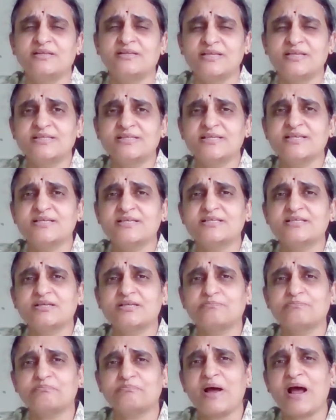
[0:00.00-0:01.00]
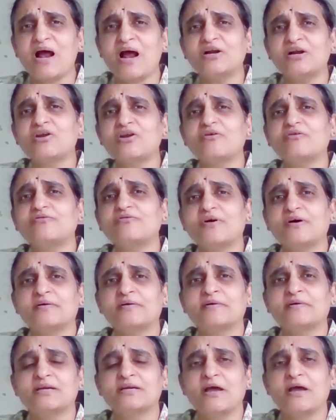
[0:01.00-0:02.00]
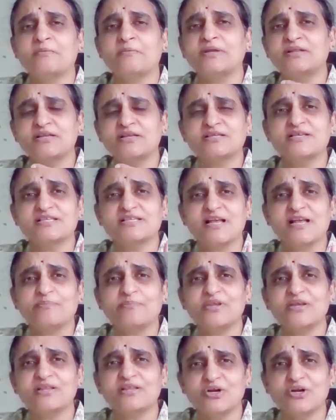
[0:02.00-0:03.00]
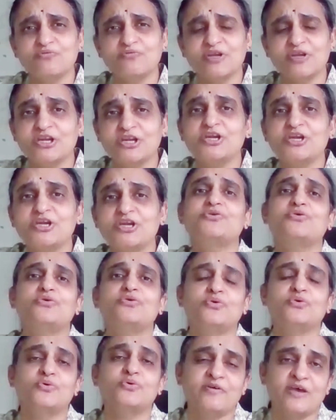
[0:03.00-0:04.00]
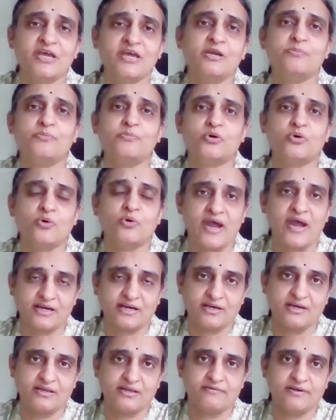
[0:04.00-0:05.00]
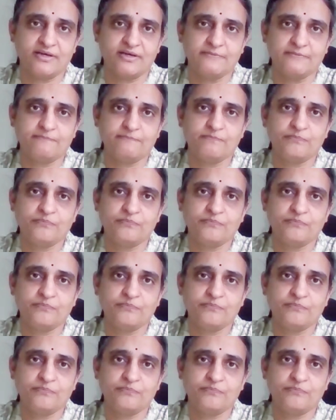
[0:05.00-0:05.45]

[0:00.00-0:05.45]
This is part of this is something that we need to do very proactively